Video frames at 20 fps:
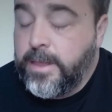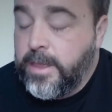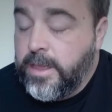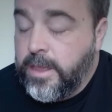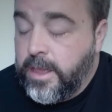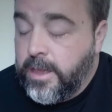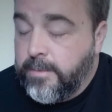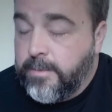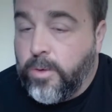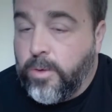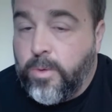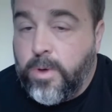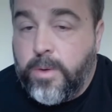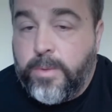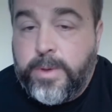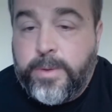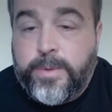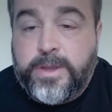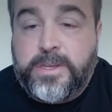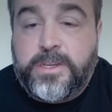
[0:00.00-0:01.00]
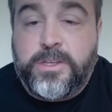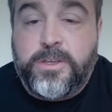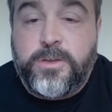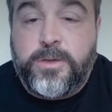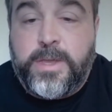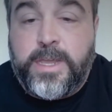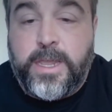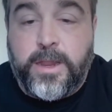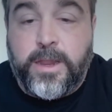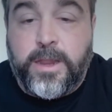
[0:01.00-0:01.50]
But what we would do
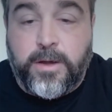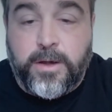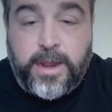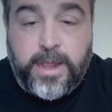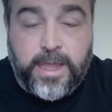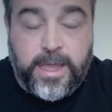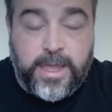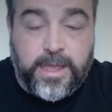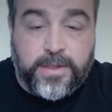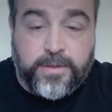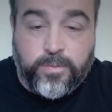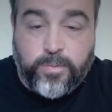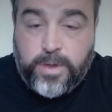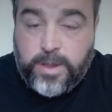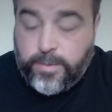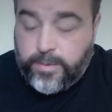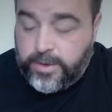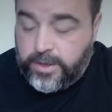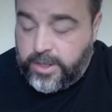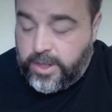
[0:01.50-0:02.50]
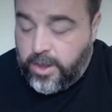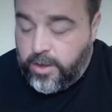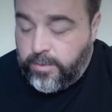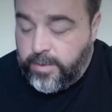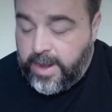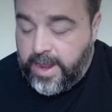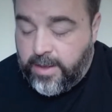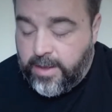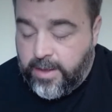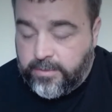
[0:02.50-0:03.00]
here is we would go
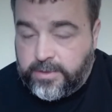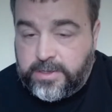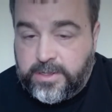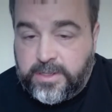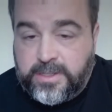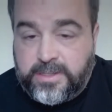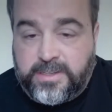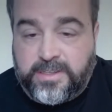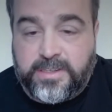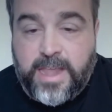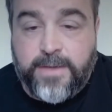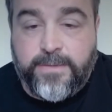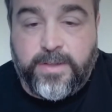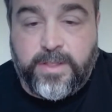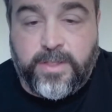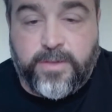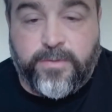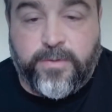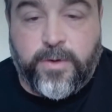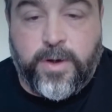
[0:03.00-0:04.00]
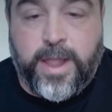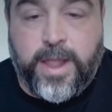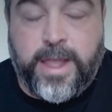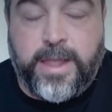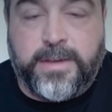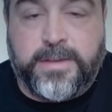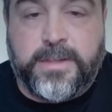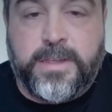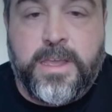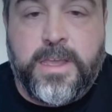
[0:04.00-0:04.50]
down to the 7th
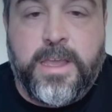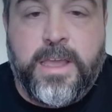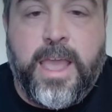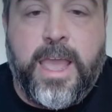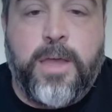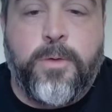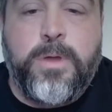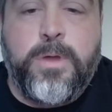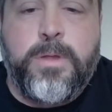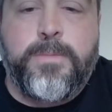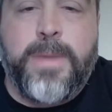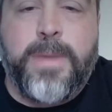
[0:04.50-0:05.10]
fret and we'd make